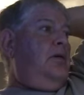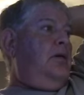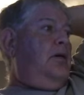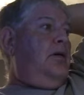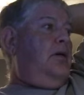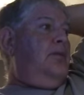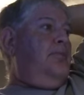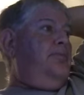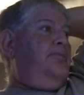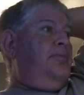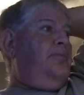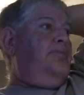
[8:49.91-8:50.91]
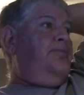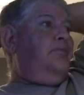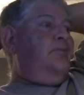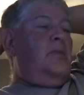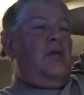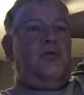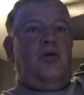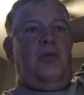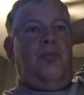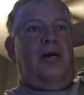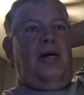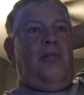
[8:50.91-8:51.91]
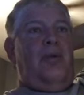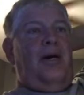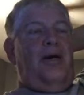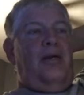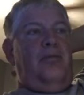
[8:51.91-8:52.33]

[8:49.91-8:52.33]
I was going to buy a model,